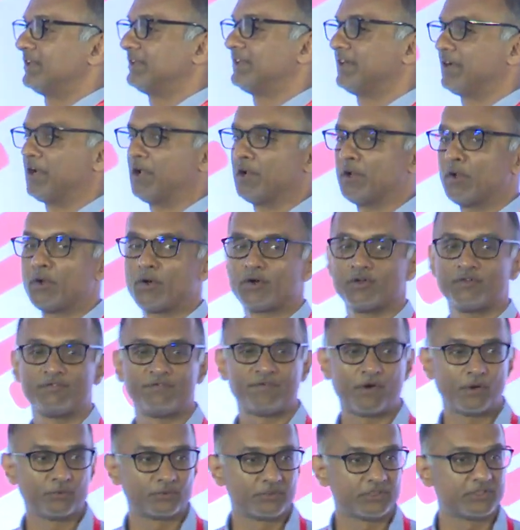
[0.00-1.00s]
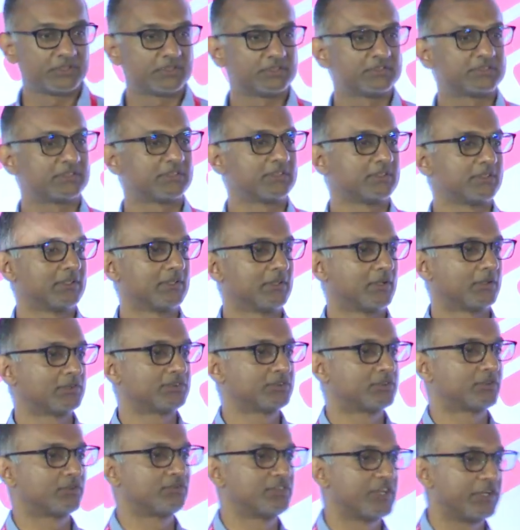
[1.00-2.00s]
that there are a lot of founders,
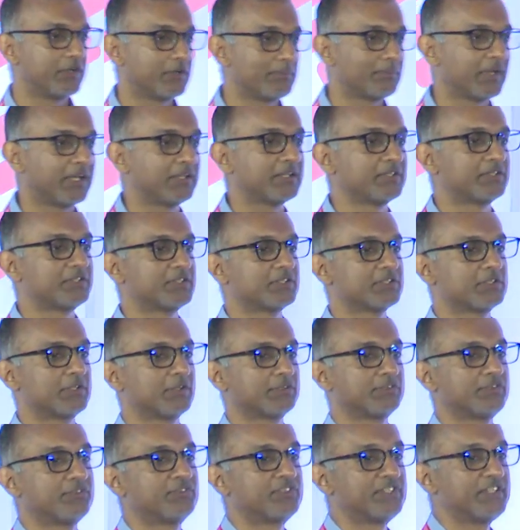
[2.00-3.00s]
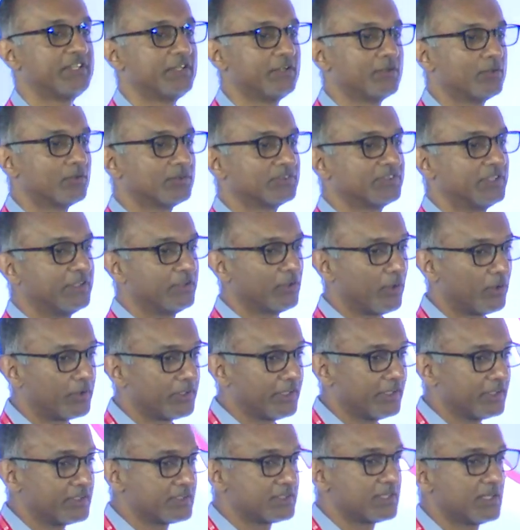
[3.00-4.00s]
lots of general managers, lots of CEOs in the
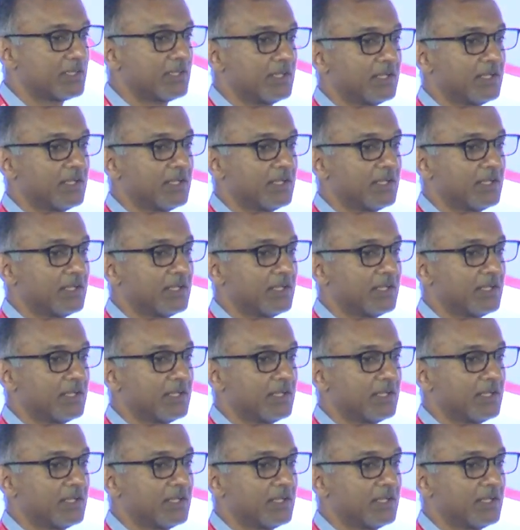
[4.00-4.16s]
audience,